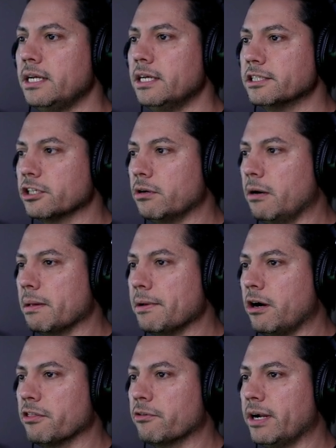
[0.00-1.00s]
So maybe
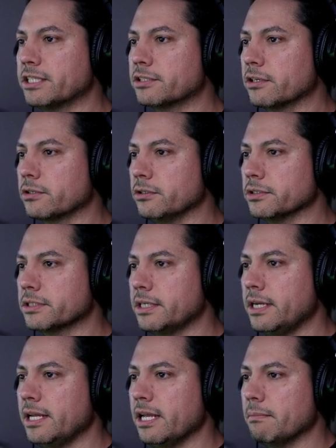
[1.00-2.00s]
all the red circles,
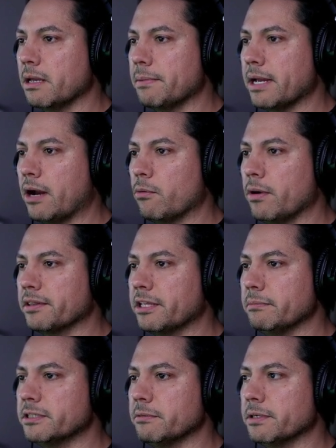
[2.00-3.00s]
maybe I want
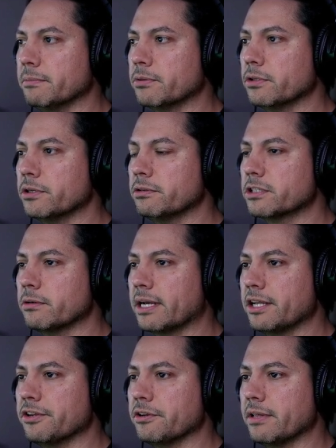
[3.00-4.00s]
them to be blue, so I
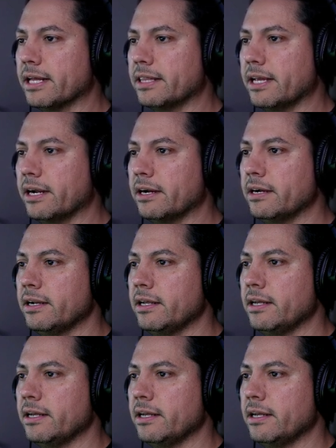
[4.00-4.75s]
can do that there.